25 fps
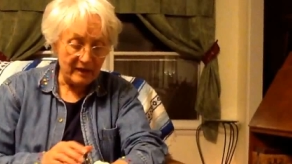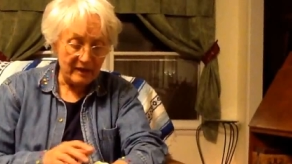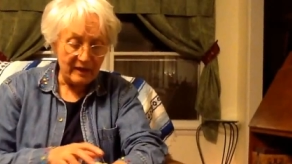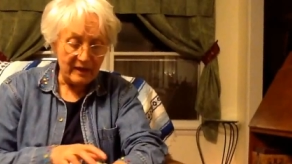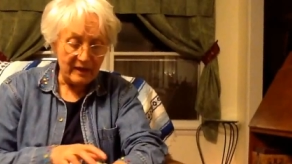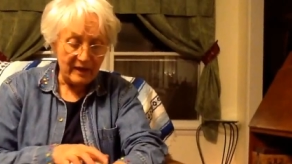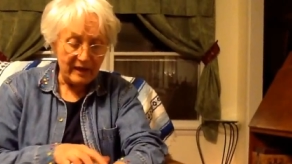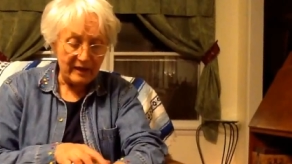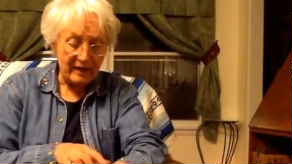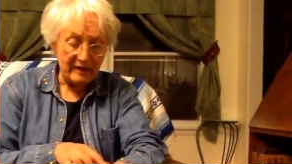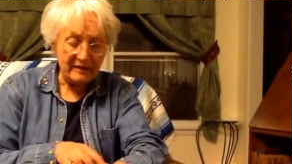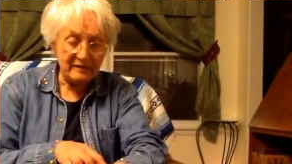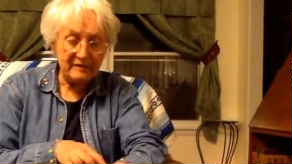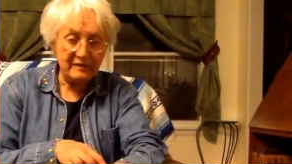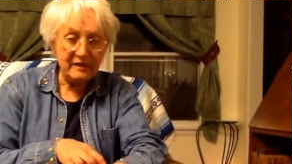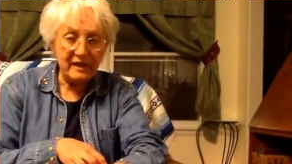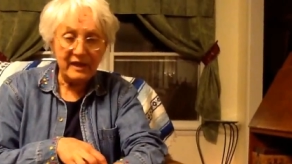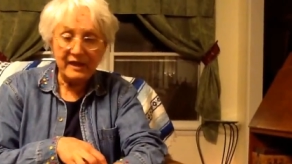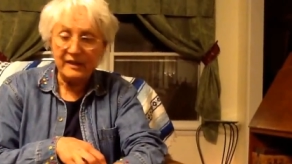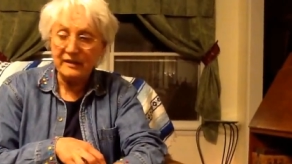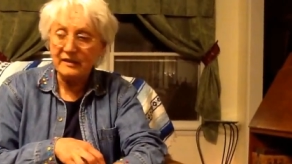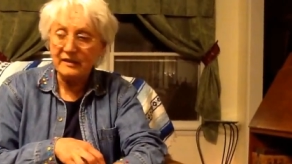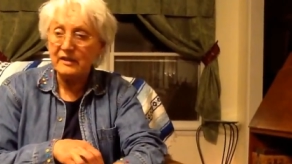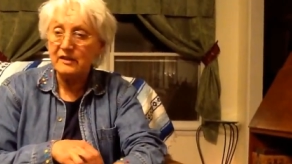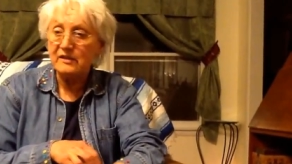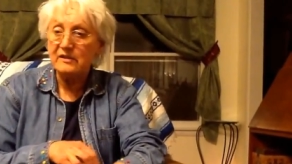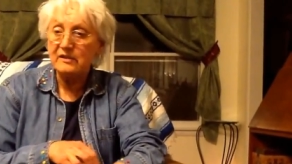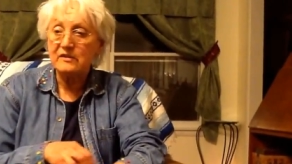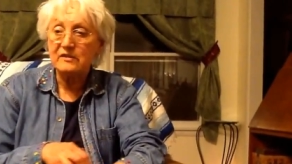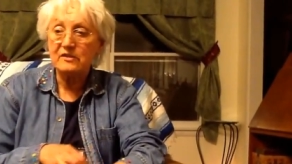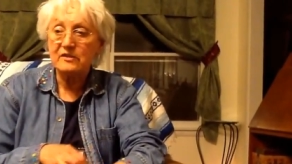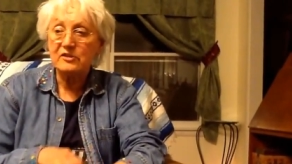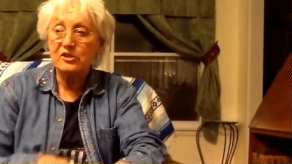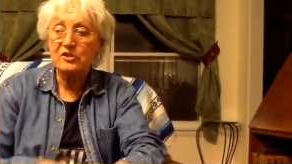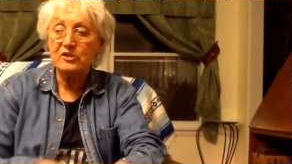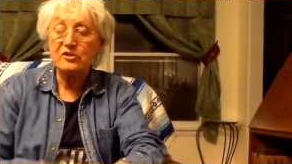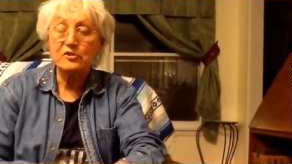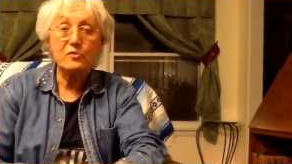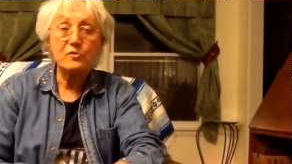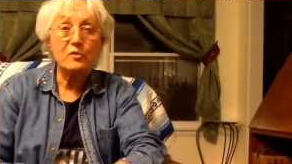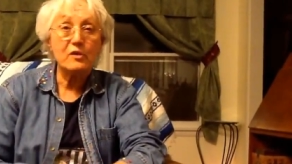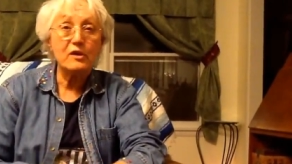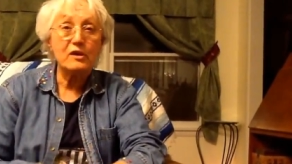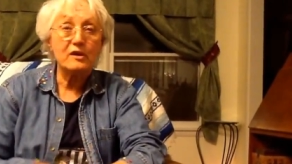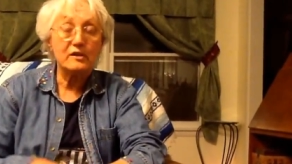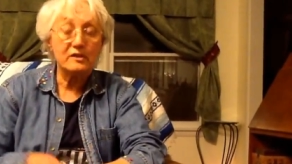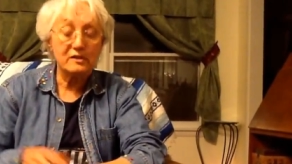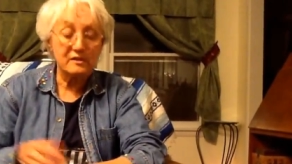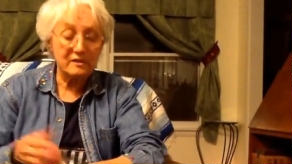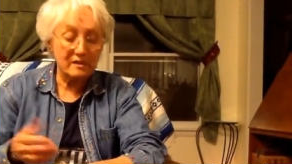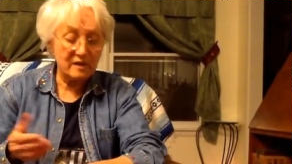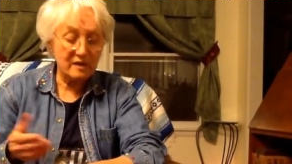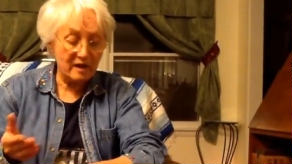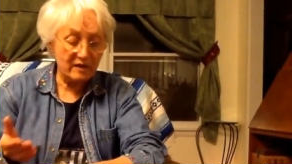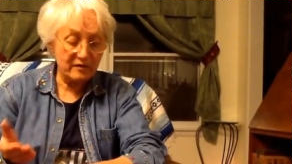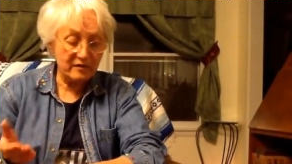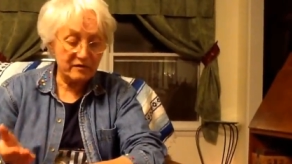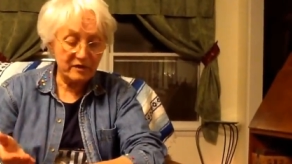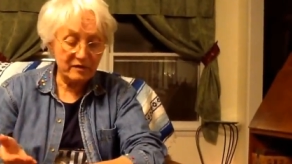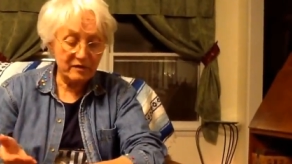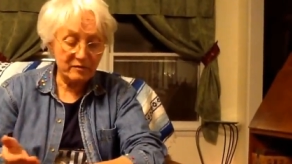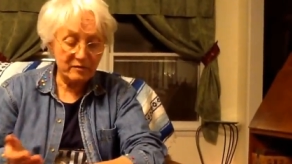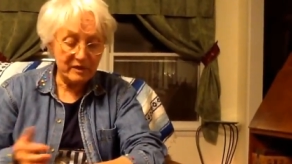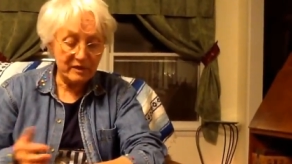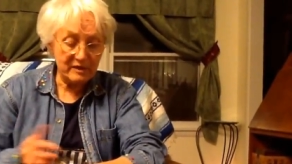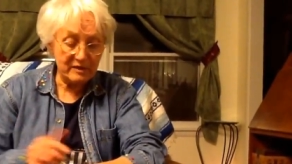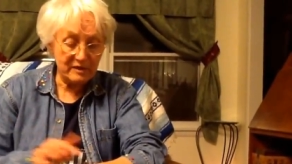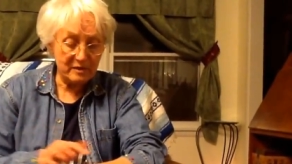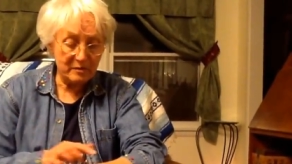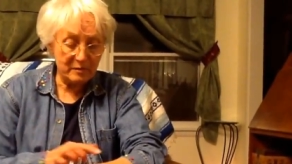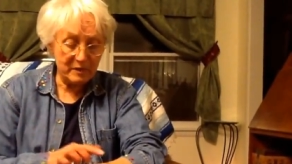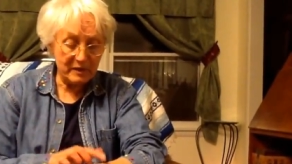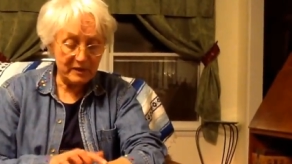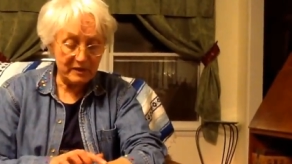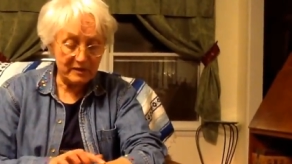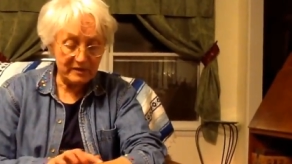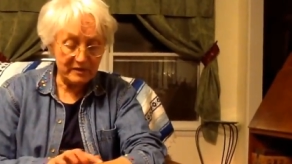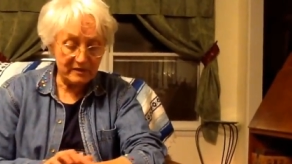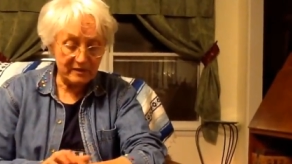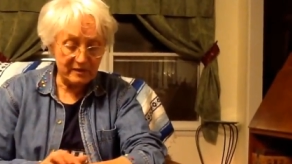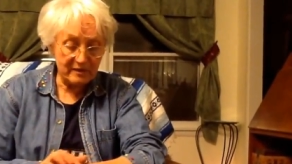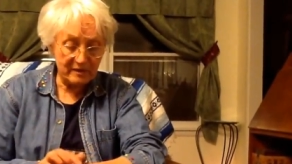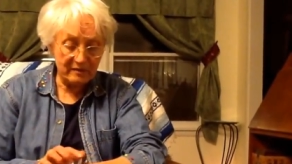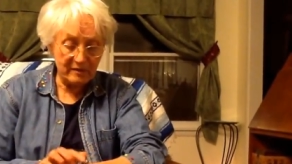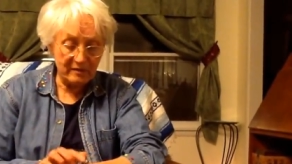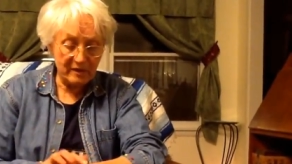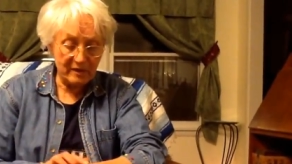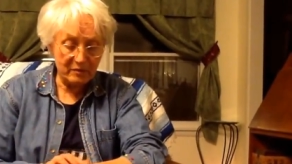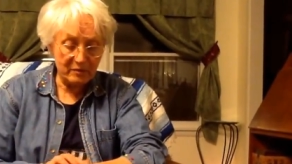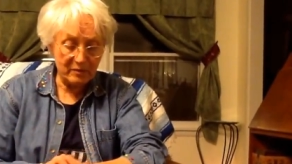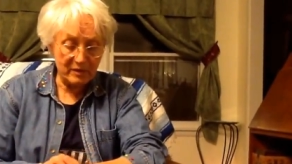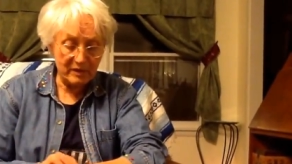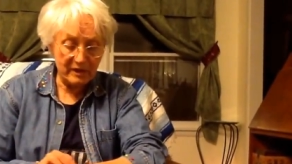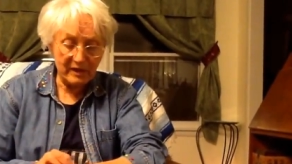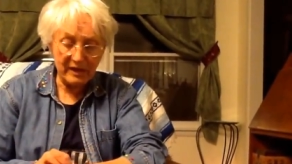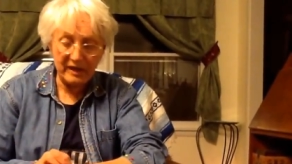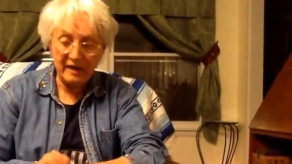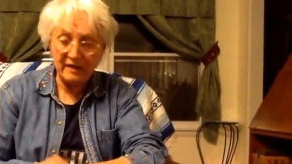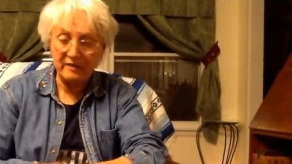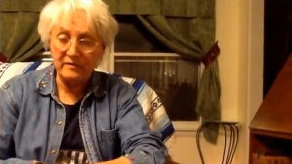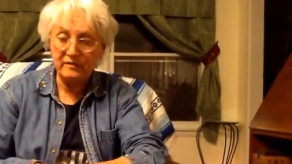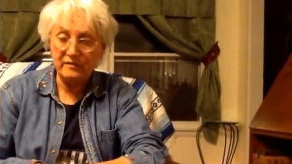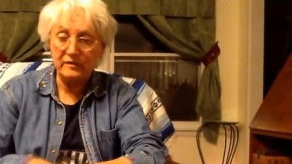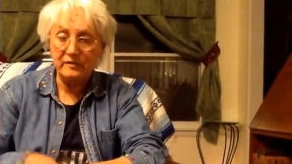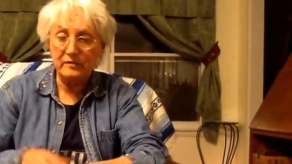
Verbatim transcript: And that is just one of the recipes that we have.